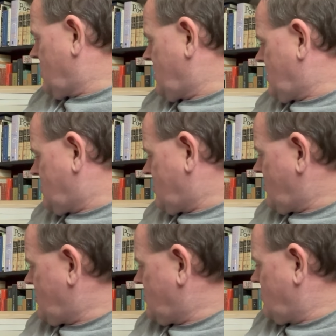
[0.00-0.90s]
of his, so I
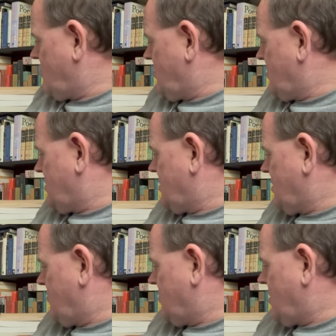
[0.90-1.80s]
might as well do them at the
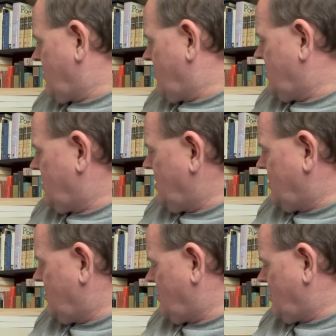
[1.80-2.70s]
same time. And
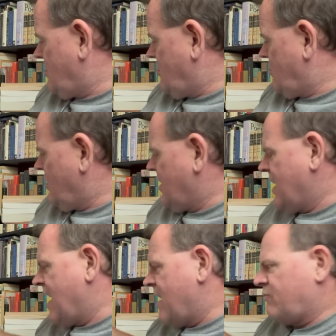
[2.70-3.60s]
then one I
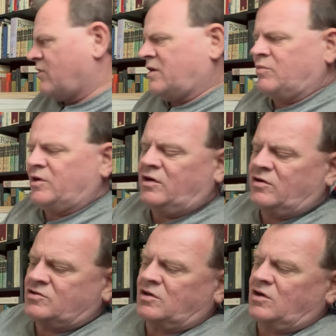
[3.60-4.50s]
have read, but
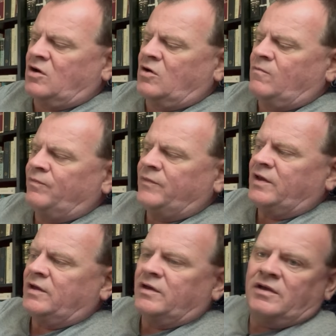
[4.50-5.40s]
years ago,
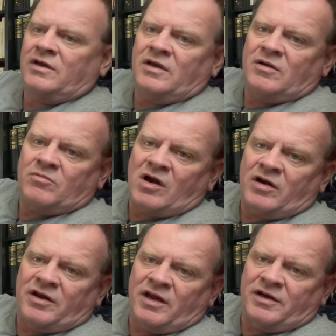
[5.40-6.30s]

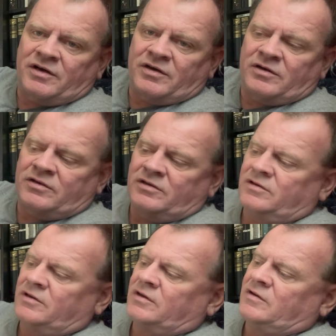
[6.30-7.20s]
Martin Heidegger,
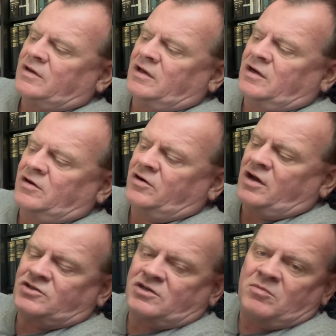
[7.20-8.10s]
An
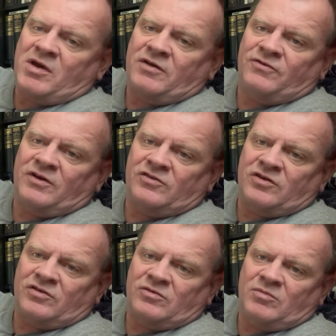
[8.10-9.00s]
Introduction to
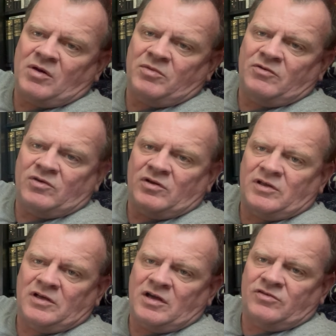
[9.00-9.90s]
Metaphysics. Might be
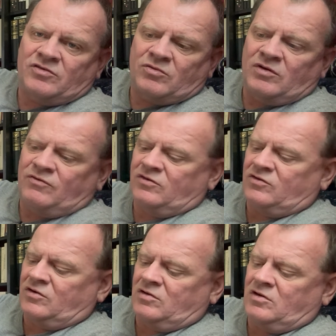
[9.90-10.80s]
really nice to
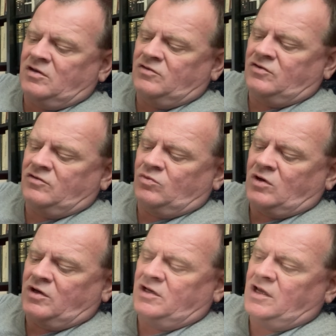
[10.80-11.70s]
revisit. And this is
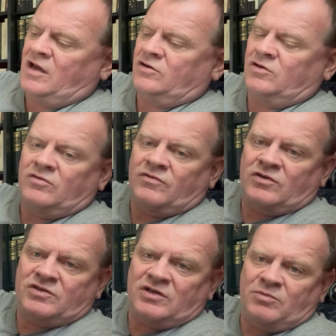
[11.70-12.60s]
what, Yale
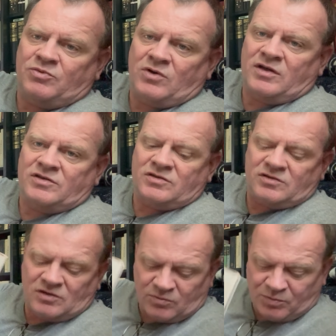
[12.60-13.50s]
University Press.
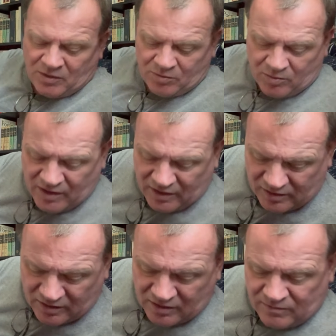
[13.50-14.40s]
It's a little paperback
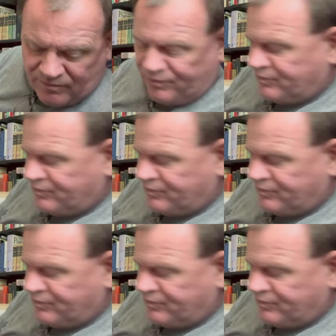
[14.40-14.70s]
thing.